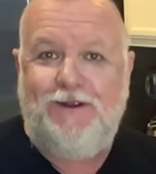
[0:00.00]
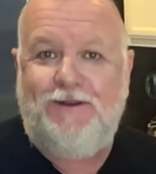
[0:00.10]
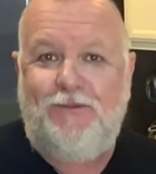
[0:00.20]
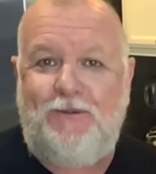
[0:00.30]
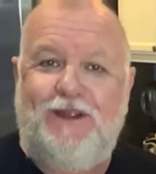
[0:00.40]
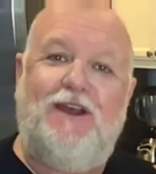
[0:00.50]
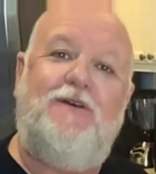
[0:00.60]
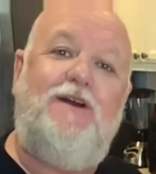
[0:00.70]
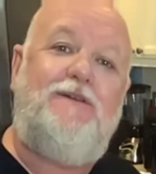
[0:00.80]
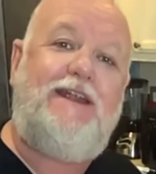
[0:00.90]
when we
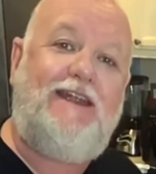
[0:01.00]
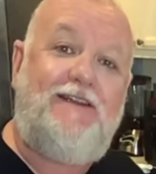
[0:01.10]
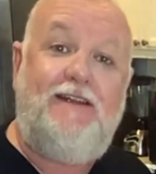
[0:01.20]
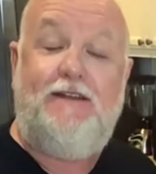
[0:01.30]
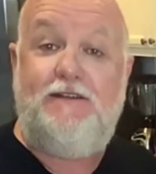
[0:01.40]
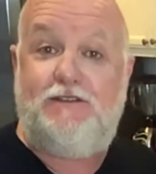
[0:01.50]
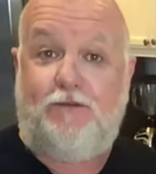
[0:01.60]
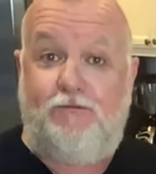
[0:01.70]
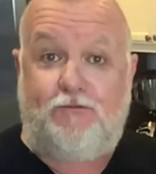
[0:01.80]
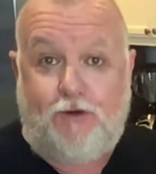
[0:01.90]
go over here to
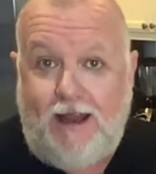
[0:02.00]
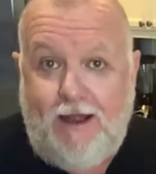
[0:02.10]
fry it